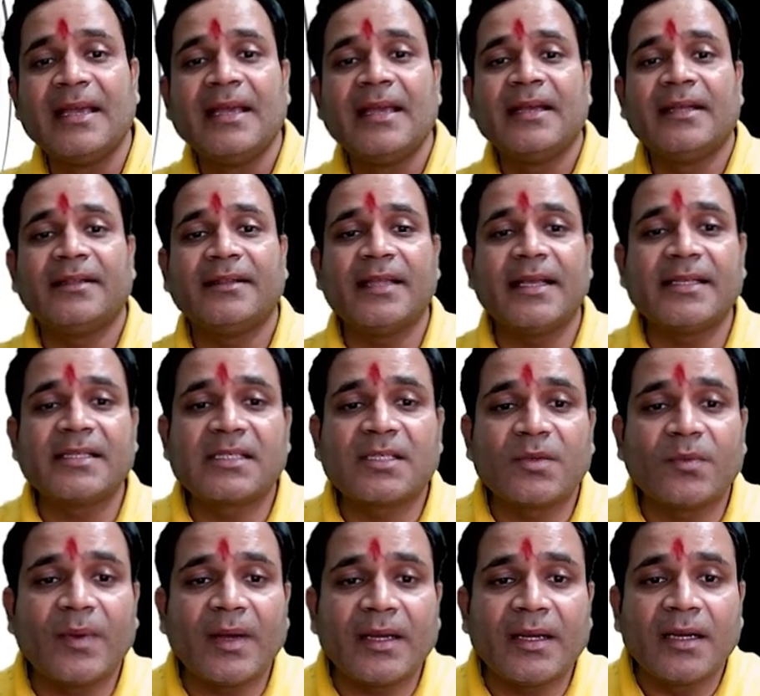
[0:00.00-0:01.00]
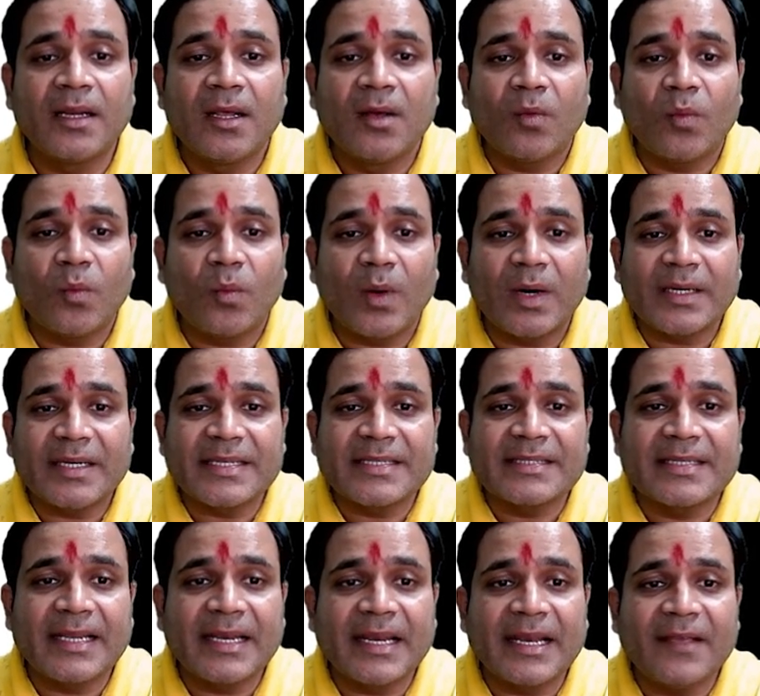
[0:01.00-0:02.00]
this one. What is the
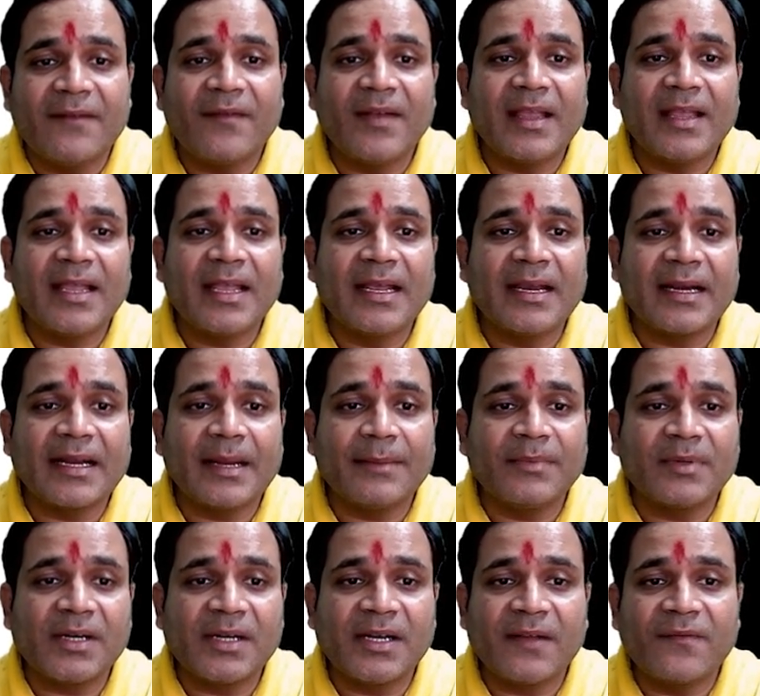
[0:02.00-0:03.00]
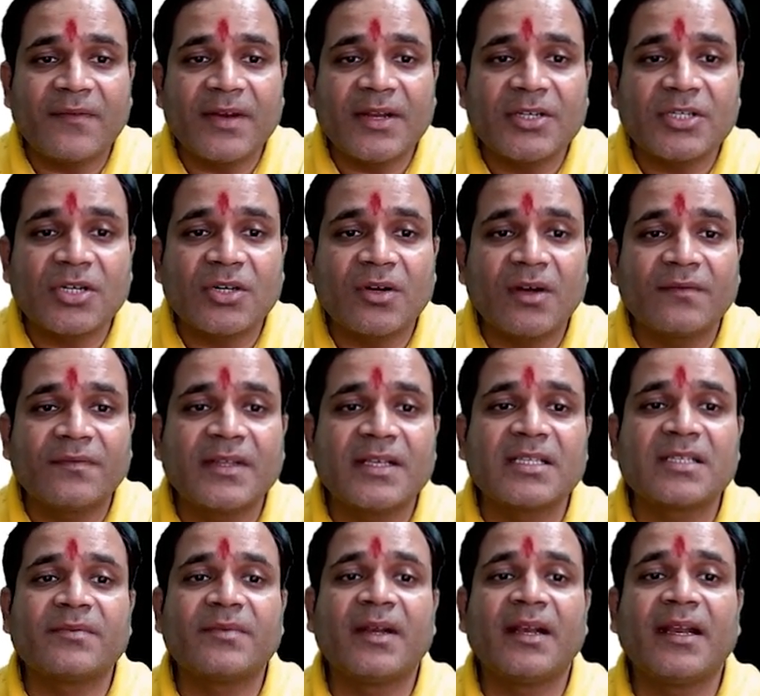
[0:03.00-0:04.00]
living? Here I am the definition of this
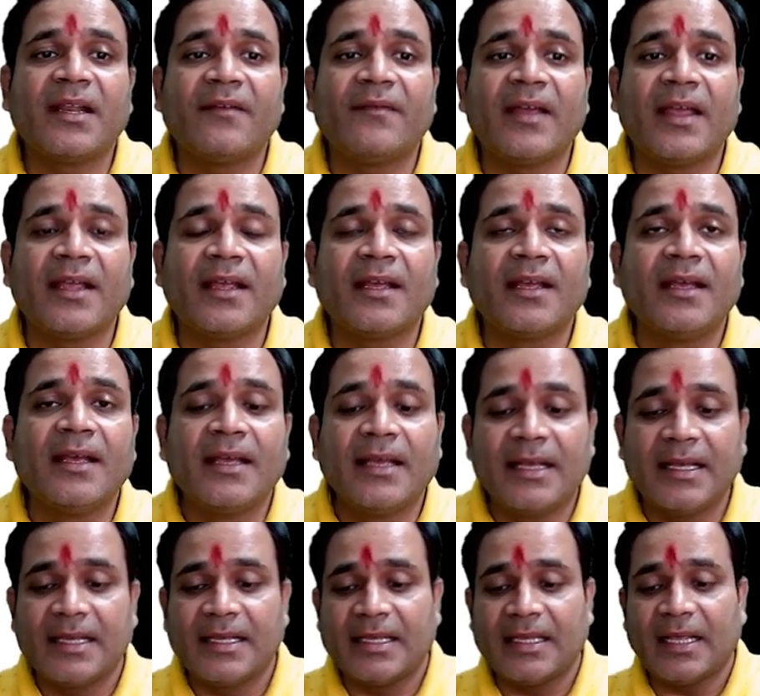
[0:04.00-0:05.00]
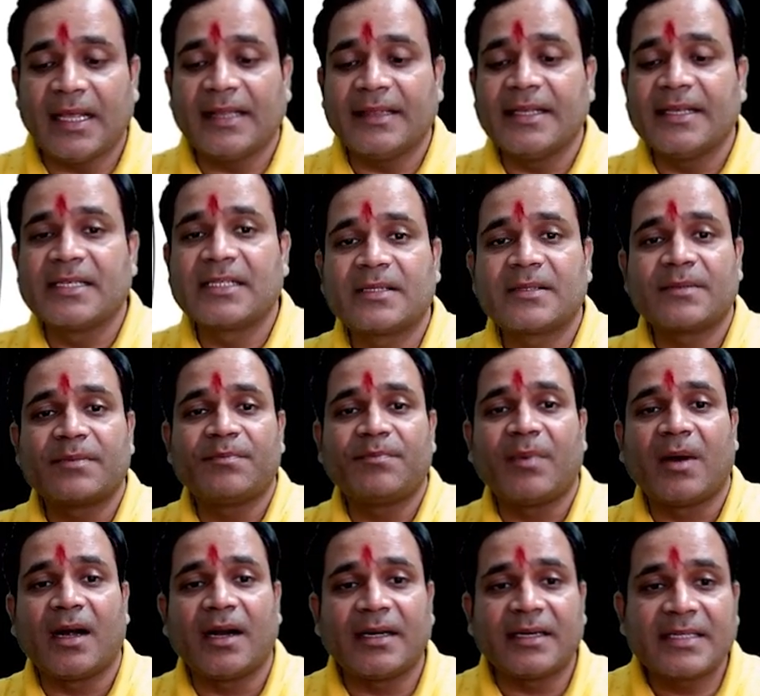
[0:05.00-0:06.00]
one, living. And this
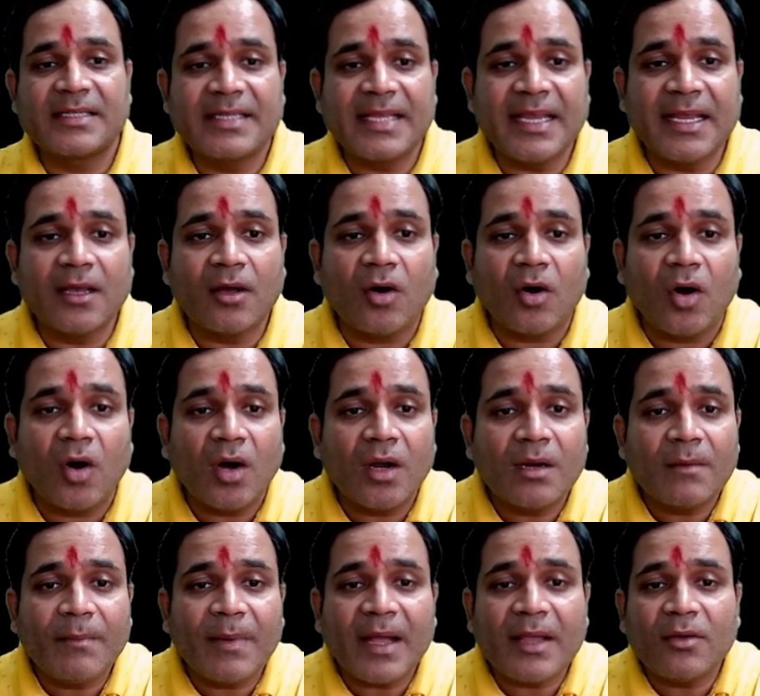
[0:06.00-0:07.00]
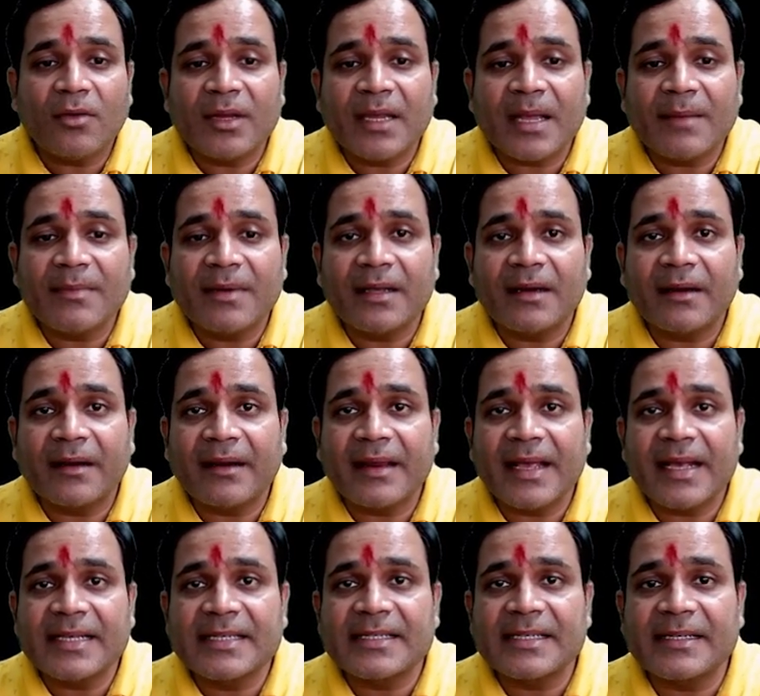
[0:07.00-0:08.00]
part, see, all biochemical
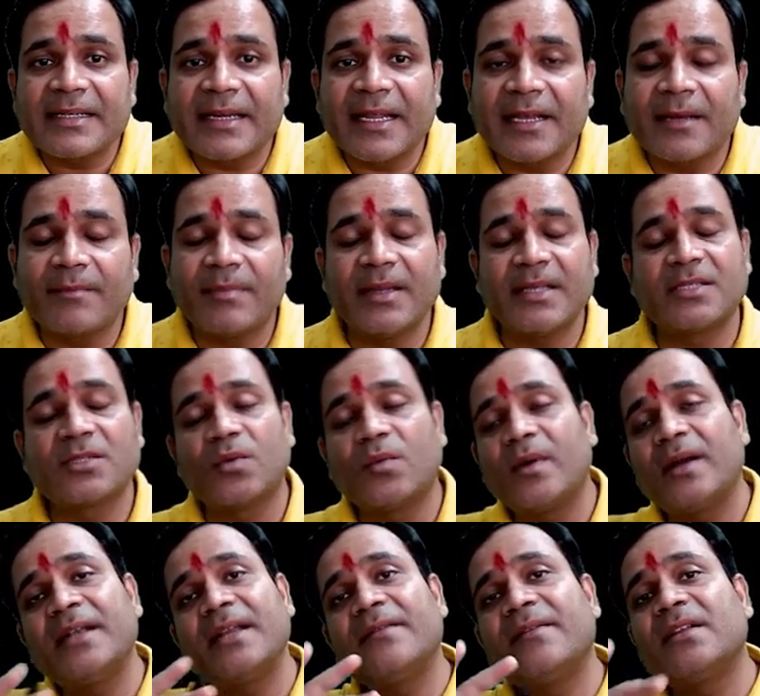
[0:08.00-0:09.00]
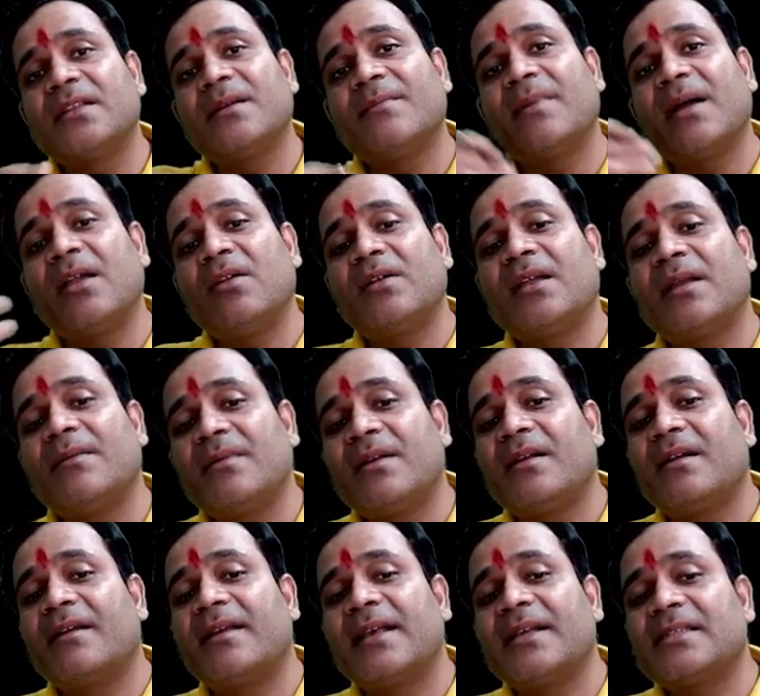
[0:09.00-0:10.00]
reaction take place. So whatever the biochemical
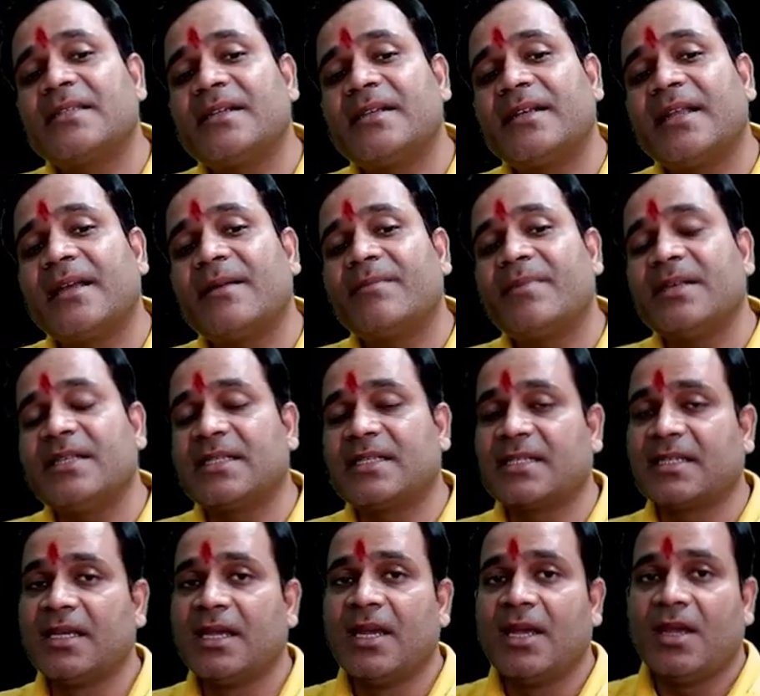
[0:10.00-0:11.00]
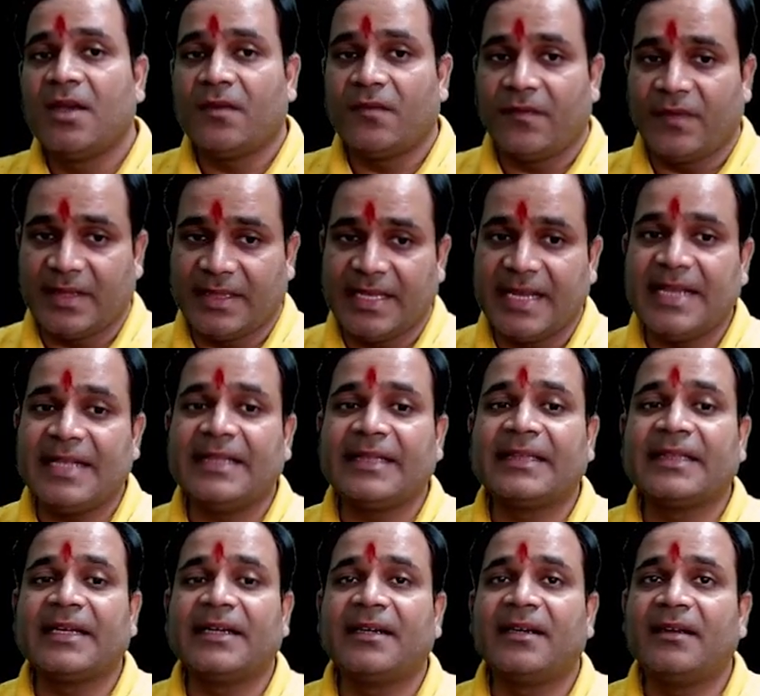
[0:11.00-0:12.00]
reaction take place within
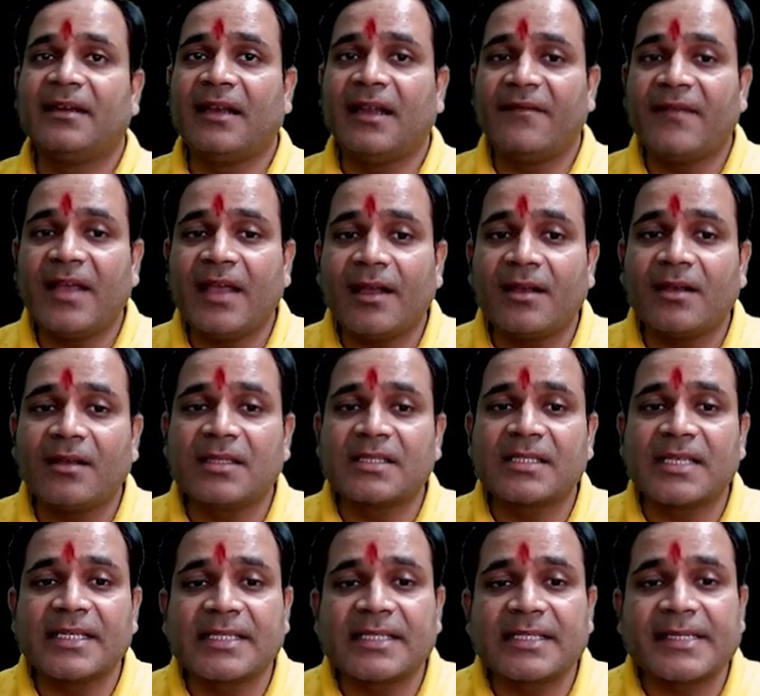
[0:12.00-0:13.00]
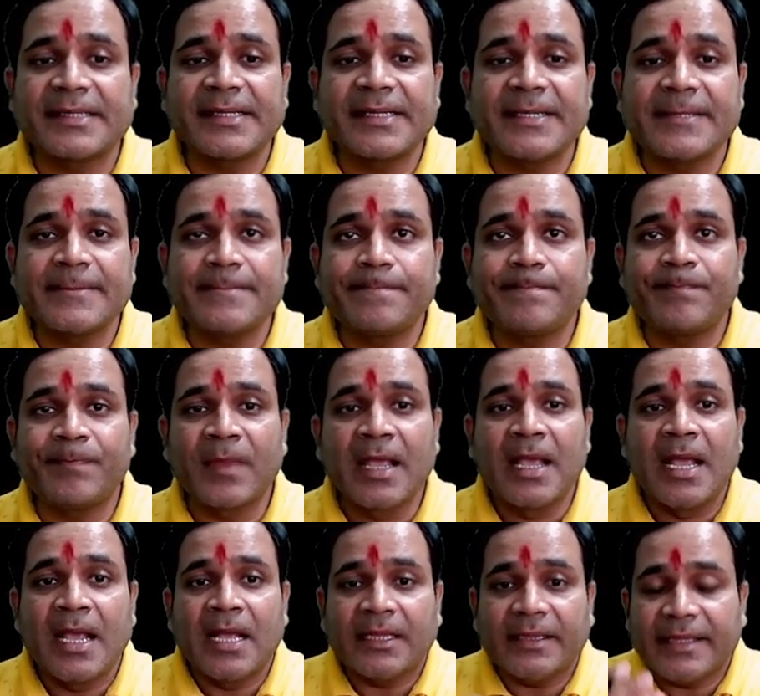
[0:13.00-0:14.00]
the living system,
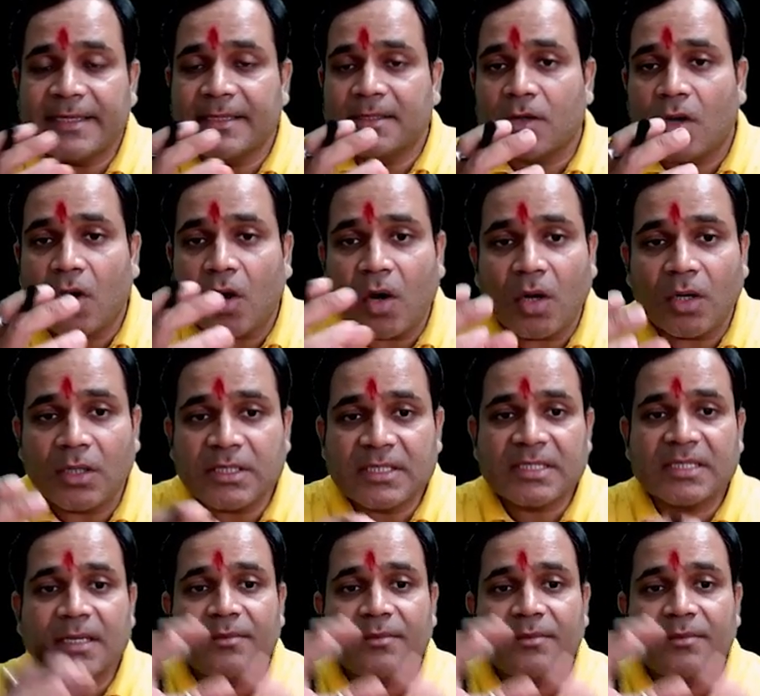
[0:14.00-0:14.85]
these all sum